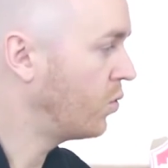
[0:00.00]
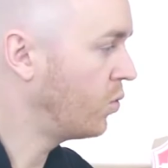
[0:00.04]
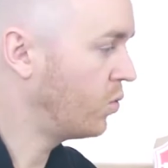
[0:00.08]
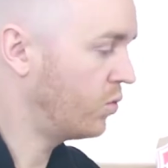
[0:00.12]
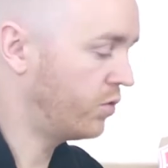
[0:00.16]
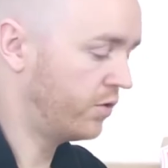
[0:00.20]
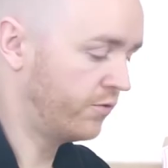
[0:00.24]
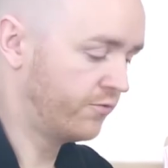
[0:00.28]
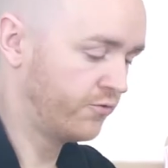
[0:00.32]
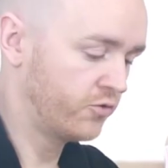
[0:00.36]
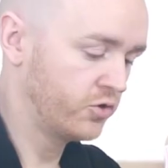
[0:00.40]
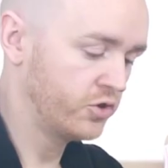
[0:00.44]

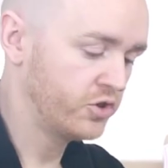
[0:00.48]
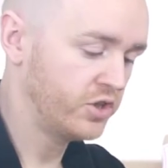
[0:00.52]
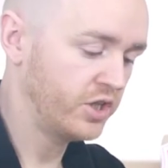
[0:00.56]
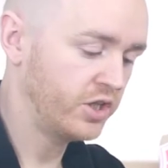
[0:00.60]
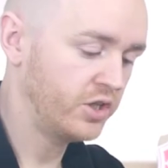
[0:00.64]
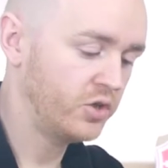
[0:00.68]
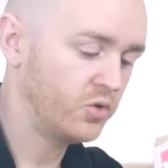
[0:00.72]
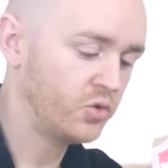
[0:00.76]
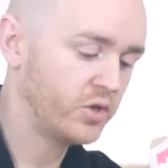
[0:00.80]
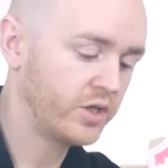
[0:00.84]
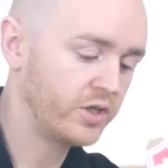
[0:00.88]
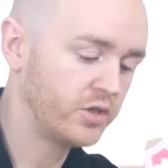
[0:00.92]
The first thing
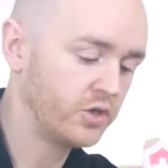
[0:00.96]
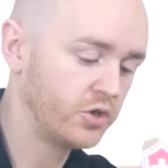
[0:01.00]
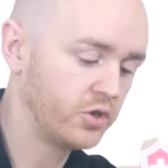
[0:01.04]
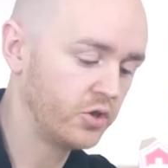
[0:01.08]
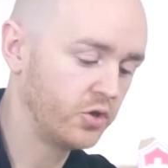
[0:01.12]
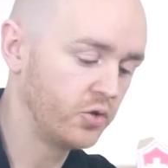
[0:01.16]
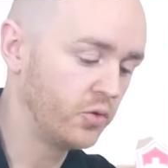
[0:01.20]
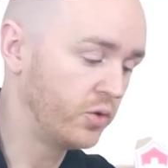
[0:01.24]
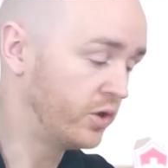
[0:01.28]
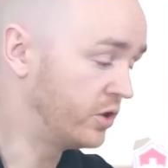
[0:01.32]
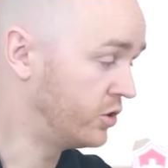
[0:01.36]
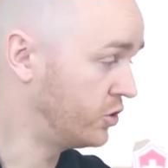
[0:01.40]
you can
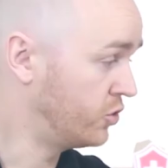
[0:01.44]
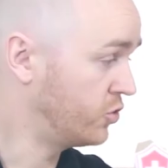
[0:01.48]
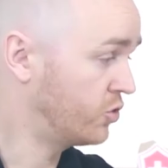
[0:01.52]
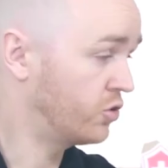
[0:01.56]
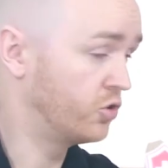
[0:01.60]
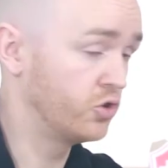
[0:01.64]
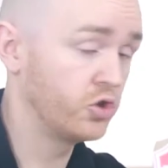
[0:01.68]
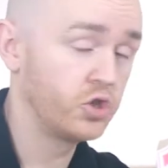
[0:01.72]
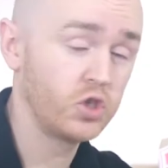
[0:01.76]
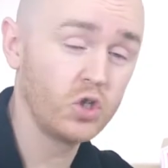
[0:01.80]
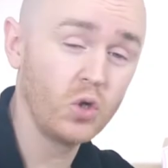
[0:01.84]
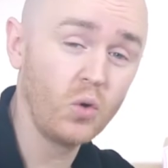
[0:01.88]
do is you
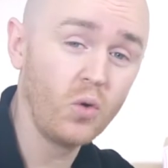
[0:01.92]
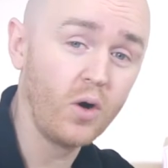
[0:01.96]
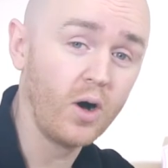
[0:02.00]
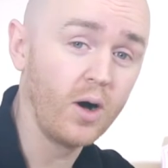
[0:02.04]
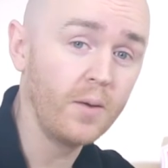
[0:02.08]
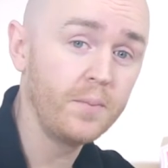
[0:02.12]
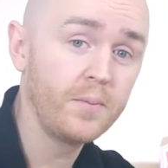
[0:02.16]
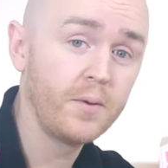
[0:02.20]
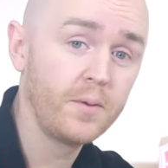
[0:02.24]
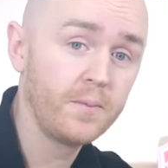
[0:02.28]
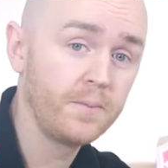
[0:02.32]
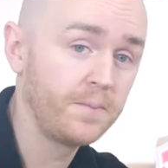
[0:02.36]
can show
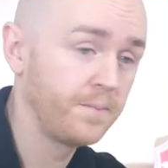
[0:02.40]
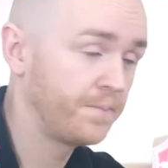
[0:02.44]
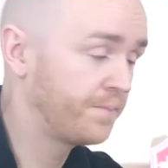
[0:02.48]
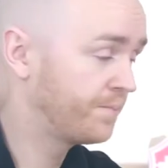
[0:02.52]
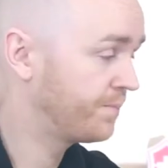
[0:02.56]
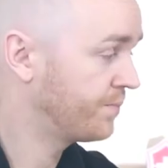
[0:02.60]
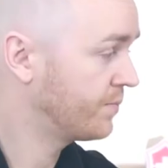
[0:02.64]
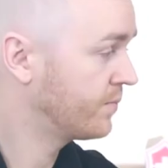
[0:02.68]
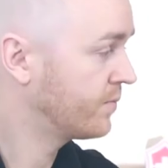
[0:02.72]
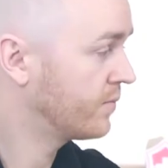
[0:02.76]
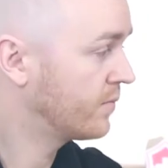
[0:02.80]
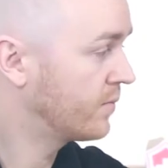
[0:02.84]
up,
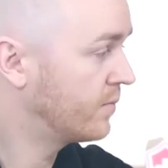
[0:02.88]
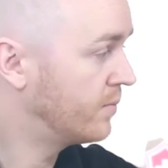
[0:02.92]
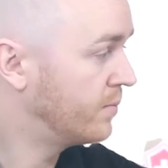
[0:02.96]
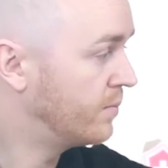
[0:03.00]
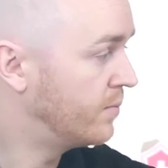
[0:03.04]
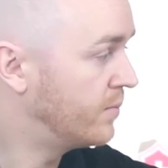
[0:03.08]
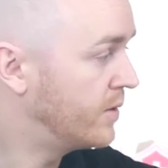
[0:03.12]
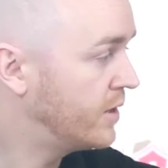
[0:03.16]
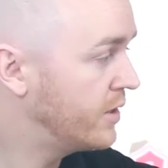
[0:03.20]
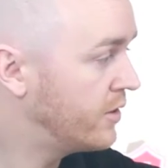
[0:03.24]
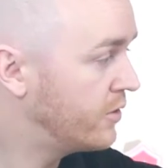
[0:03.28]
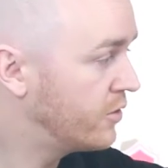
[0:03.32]

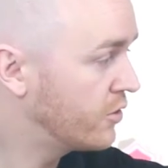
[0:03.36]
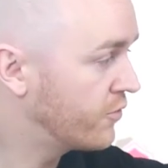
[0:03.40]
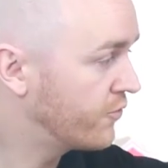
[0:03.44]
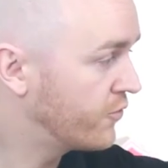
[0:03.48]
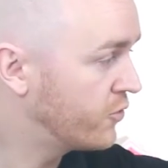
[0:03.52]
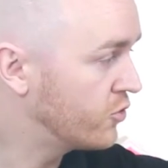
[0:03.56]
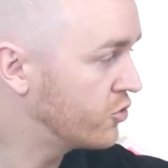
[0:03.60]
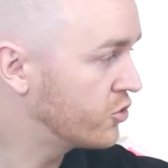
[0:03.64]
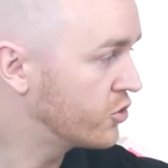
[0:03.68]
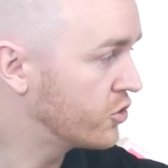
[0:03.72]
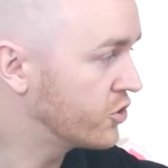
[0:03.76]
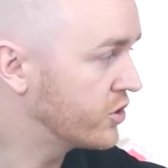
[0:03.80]
meet your
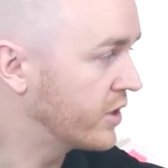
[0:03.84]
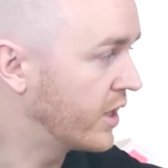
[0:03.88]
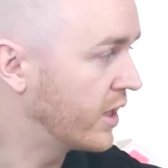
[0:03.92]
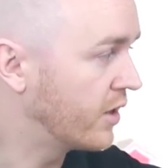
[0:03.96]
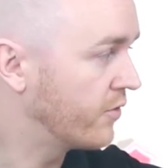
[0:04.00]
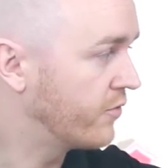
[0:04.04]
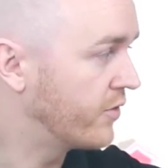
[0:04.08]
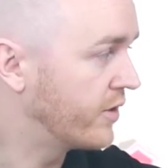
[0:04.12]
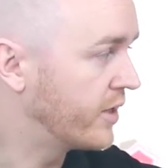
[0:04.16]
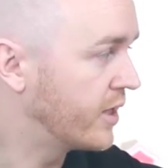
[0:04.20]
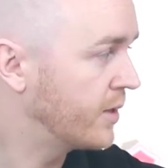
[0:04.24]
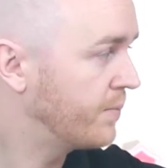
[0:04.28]
future
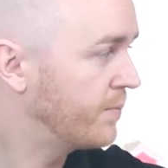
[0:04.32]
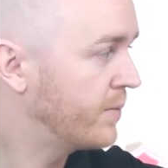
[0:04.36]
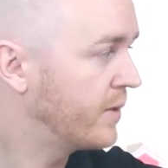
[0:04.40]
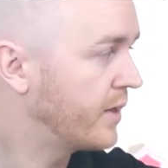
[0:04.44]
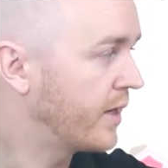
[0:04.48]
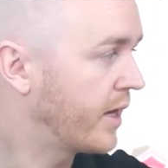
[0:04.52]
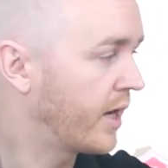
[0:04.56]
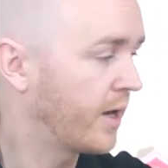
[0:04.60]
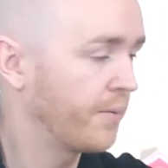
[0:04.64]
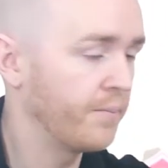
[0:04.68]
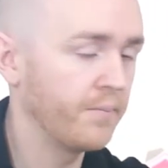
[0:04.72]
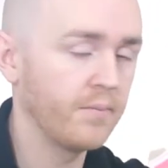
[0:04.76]
self at 8
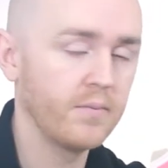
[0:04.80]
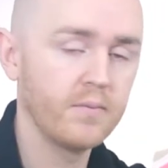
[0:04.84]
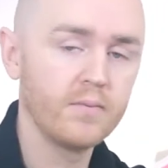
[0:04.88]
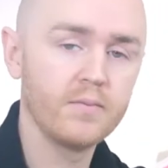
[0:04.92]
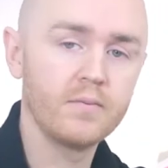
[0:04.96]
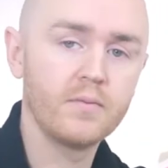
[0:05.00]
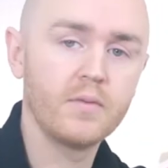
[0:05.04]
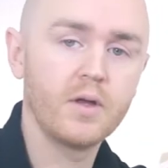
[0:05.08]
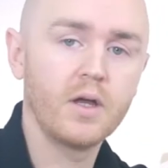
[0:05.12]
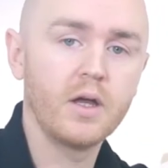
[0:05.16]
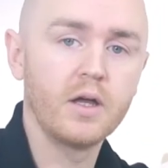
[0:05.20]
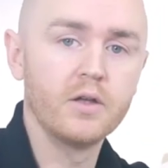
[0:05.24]
p.m.
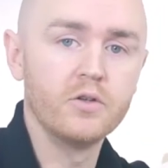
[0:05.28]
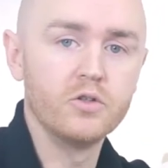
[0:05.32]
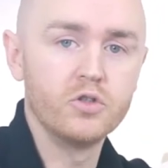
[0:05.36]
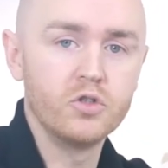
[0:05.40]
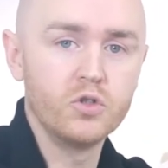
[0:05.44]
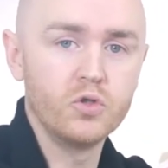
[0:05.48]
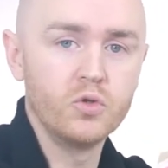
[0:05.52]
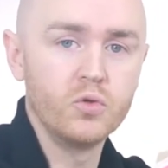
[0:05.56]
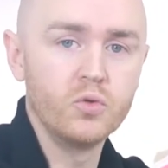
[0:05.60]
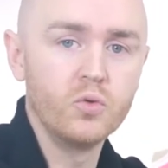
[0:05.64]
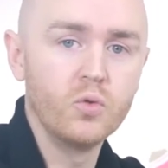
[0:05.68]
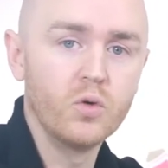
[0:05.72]
and
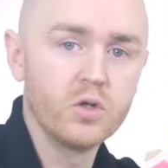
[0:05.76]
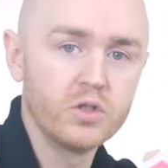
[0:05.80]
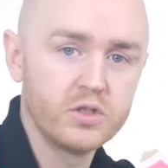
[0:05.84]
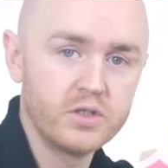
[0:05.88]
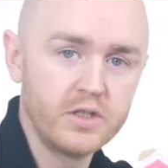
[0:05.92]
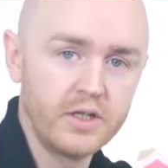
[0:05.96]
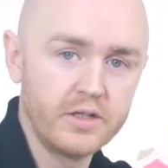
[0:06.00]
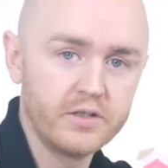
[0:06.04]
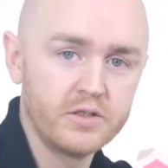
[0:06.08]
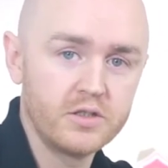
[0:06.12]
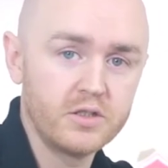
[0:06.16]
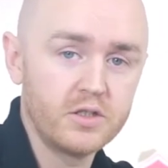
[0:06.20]
do what's
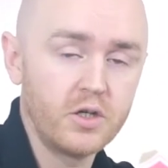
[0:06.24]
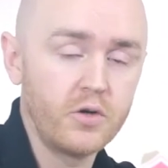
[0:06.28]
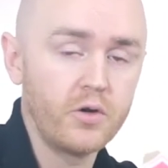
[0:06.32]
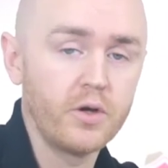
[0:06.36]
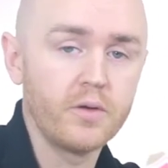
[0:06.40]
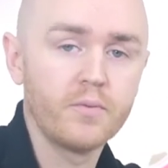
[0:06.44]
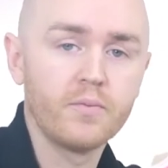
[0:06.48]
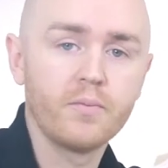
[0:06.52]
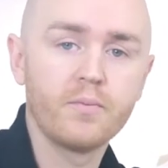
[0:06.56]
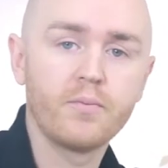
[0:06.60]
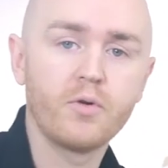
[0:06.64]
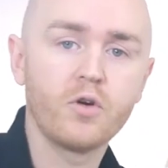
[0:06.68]
necessary.
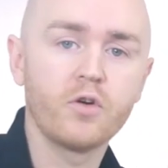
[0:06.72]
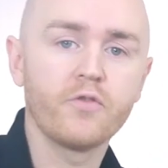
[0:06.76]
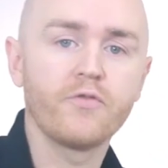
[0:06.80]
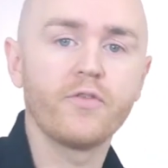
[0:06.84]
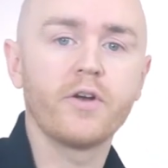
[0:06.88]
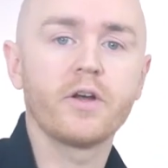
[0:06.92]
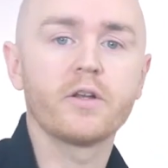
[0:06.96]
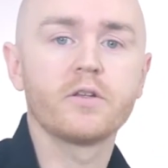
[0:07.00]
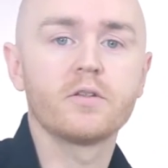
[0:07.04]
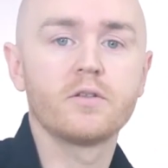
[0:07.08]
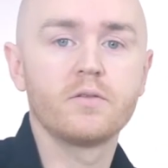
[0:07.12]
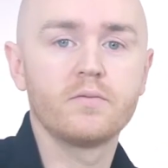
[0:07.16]

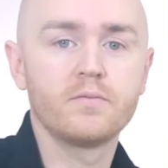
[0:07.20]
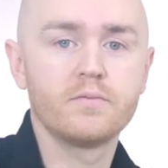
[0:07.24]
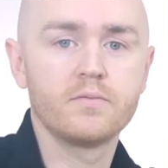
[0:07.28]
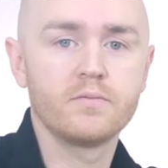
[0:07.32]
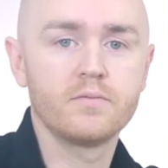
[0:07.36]
Perfect.